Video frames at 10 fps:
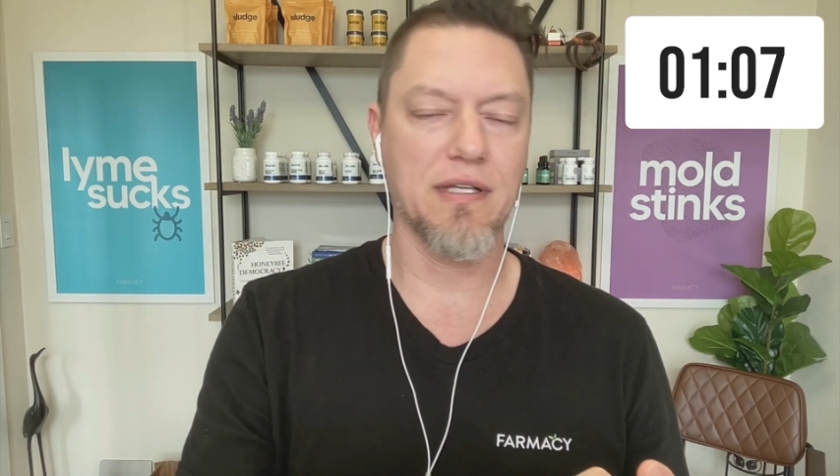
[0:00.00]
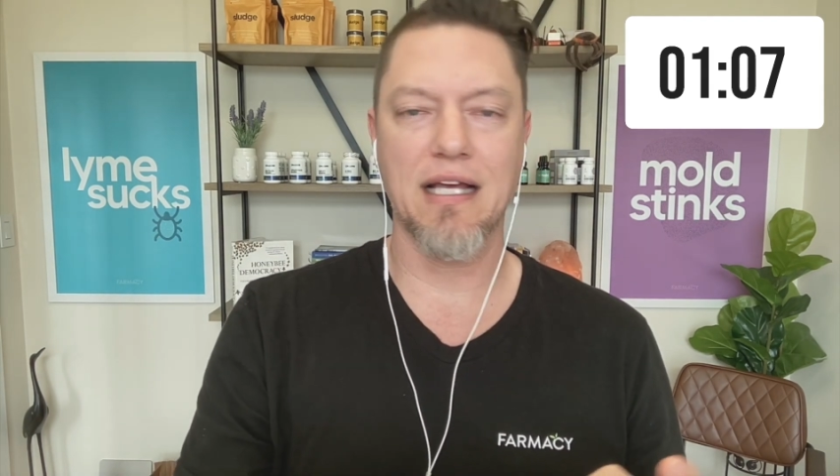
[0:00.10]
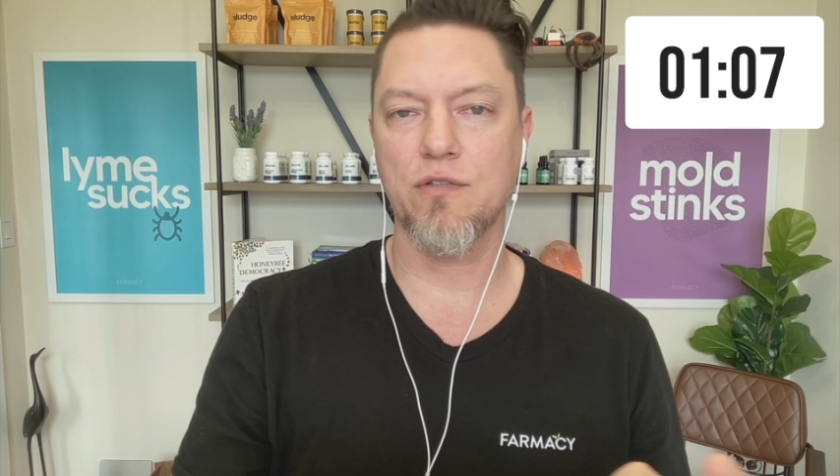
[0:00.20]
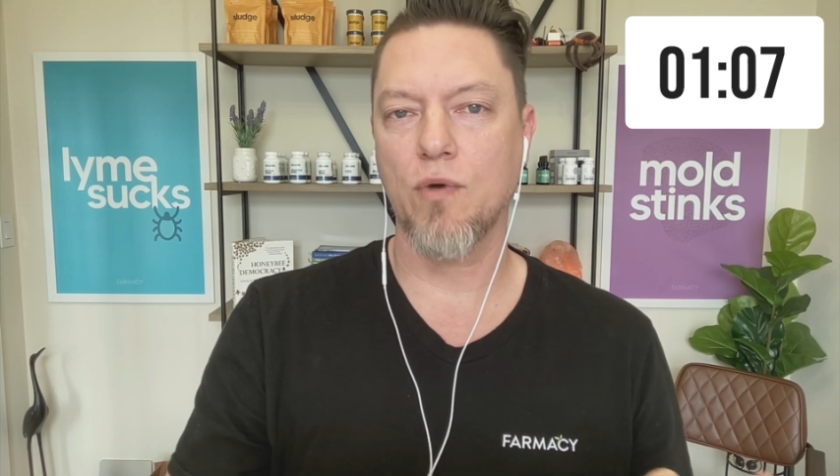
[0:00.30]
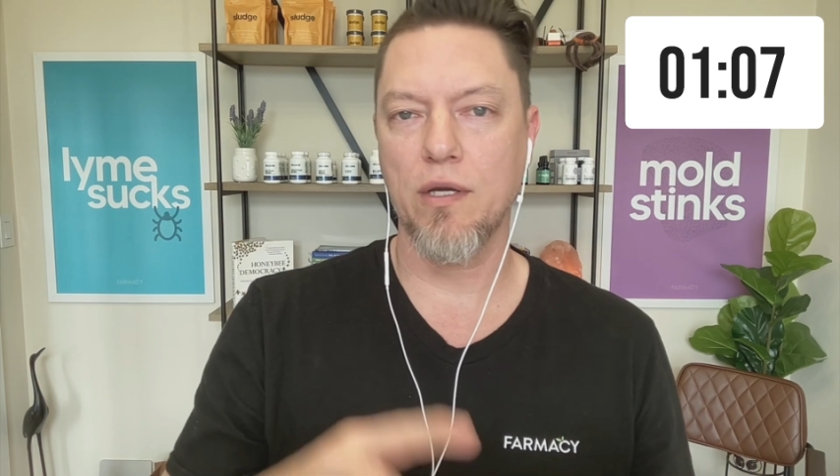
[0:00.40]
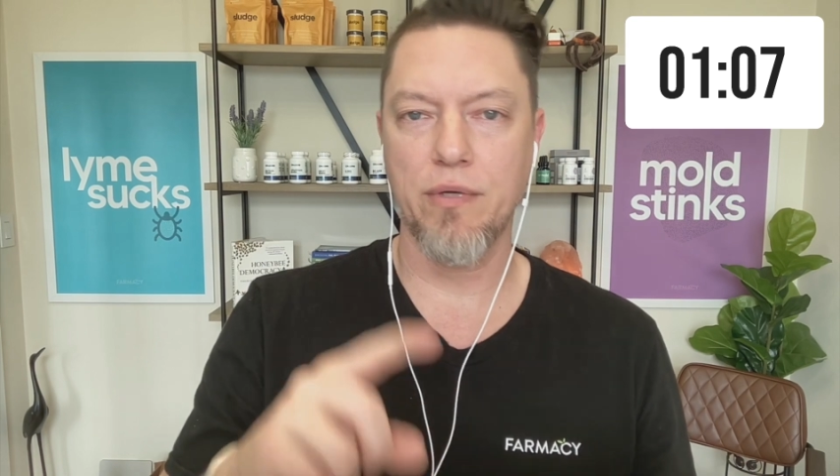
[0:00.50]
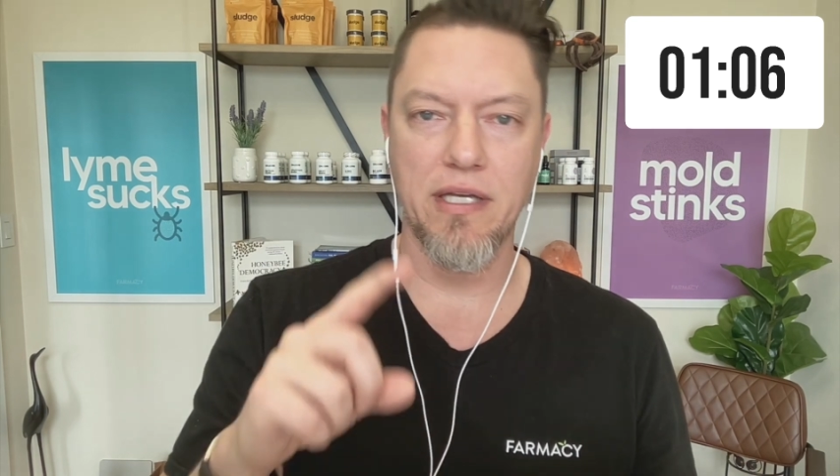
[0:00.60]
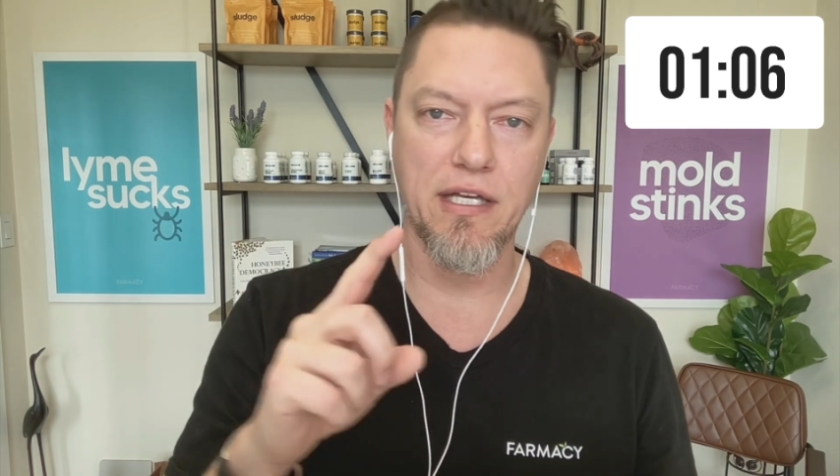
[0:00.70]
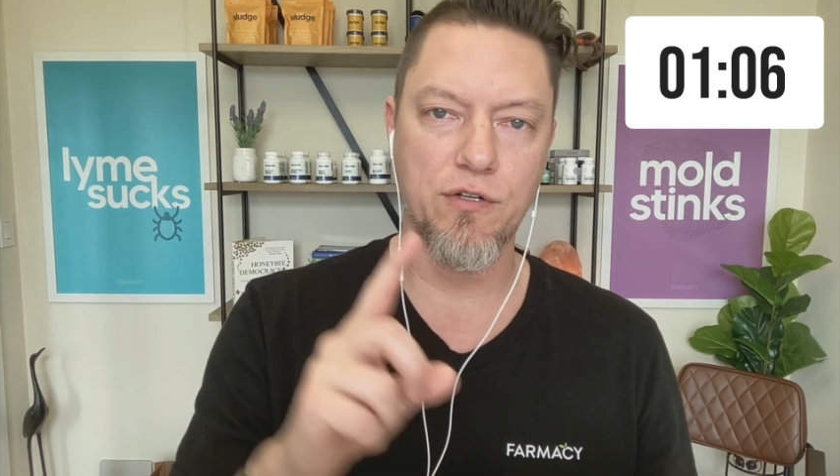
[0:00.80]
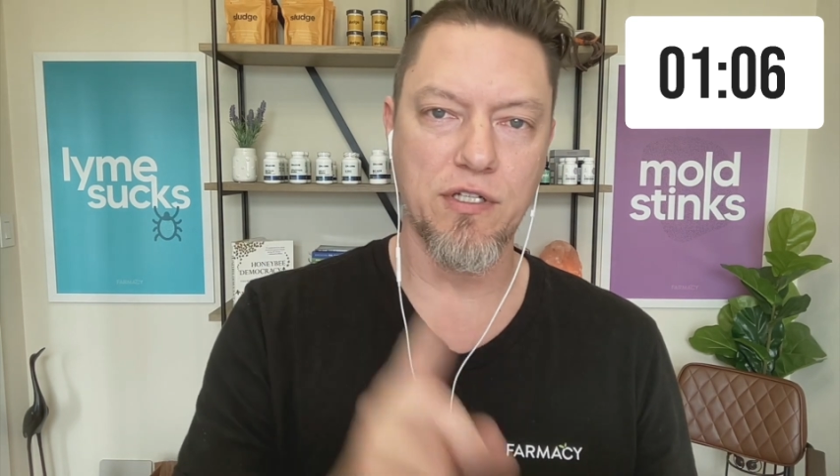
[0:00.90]
That's why we
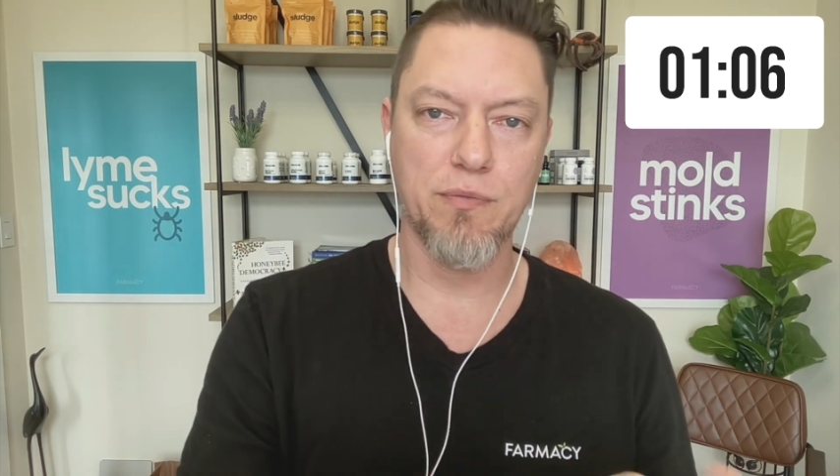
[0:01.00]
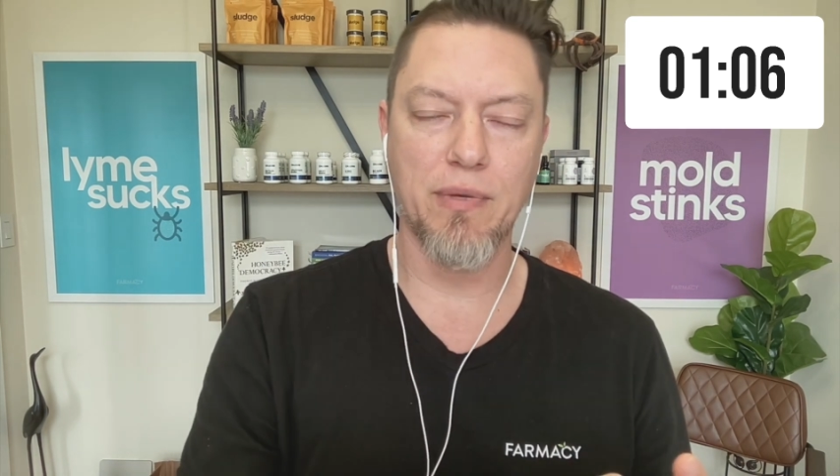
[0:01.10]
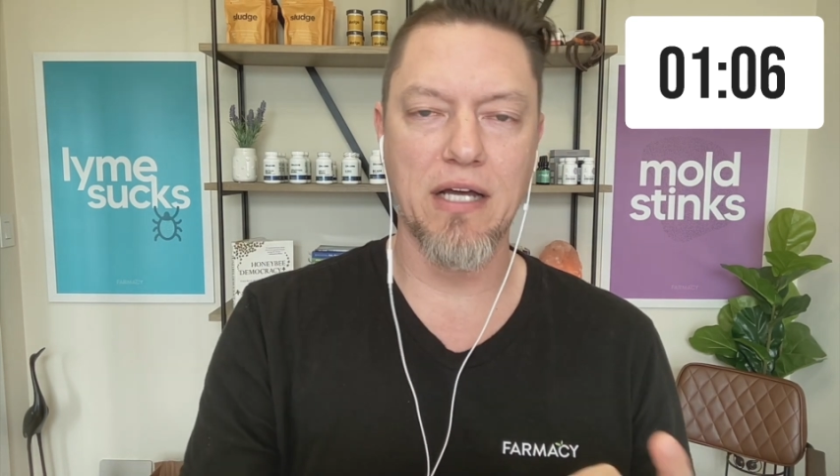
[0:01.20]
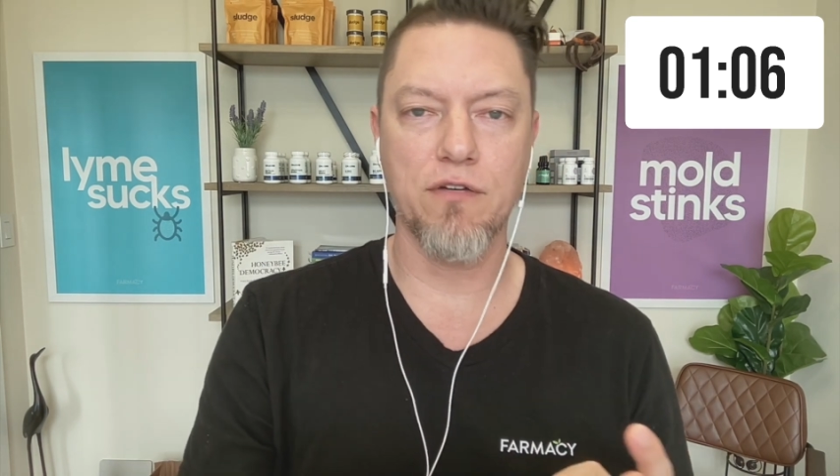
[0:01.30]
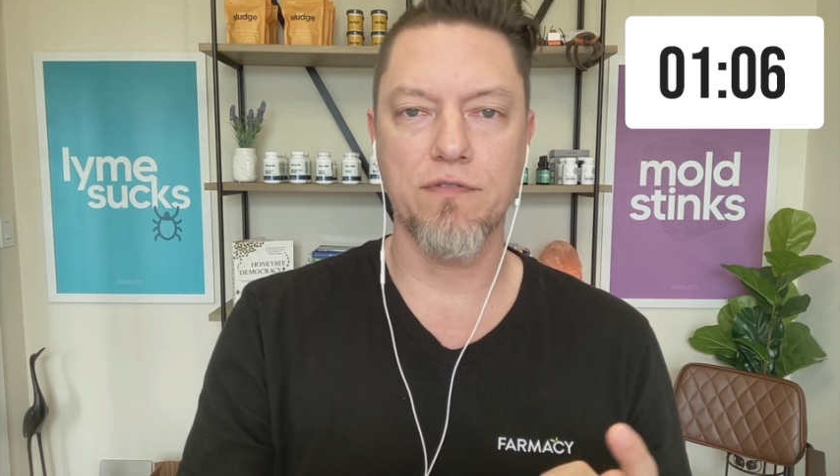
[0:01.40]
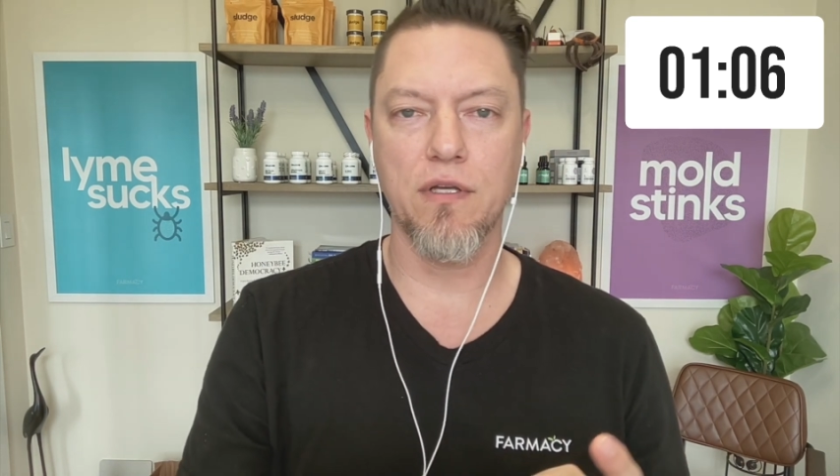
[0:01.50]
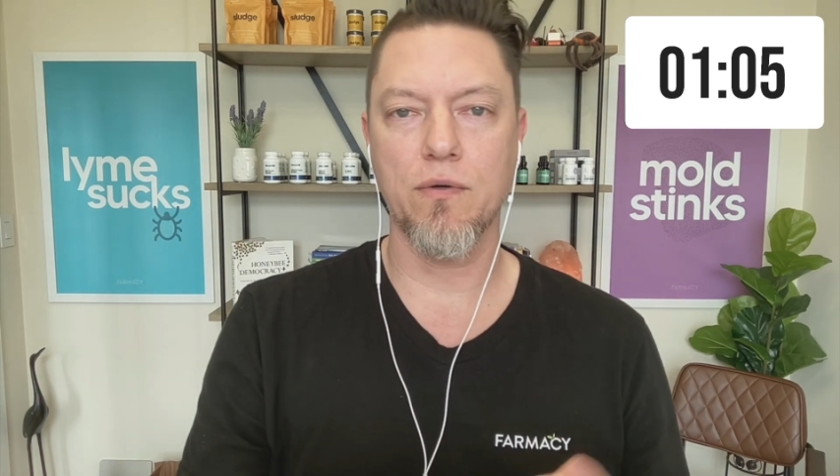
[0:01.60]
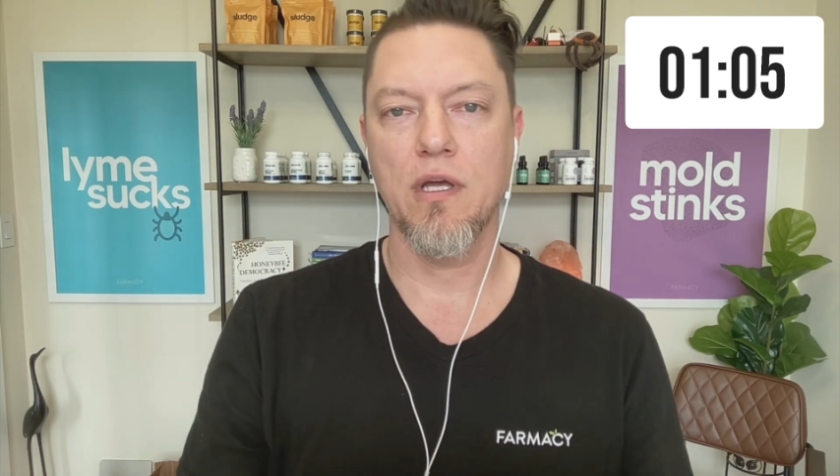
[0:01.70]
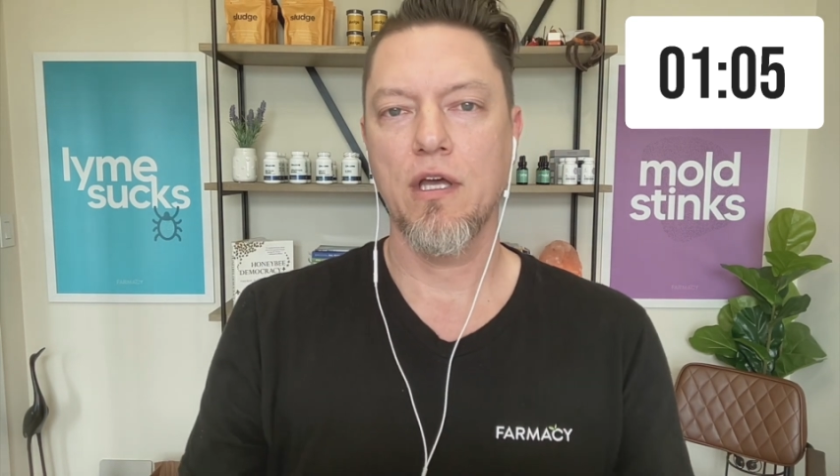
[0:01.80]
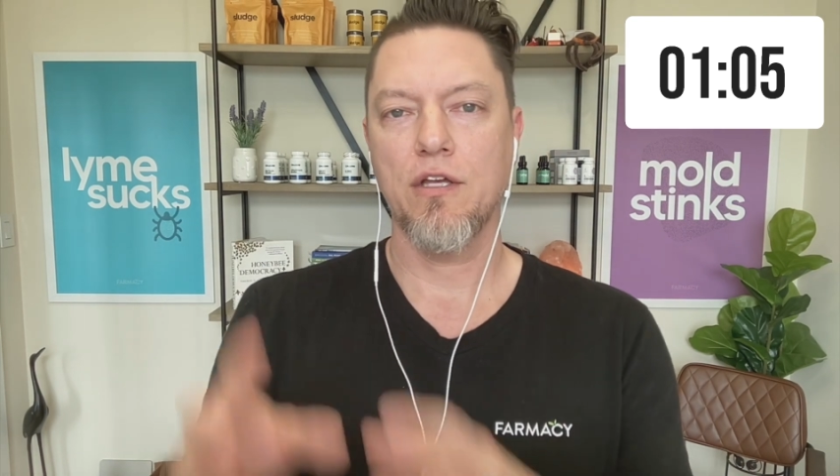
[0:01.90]
increase bile flow.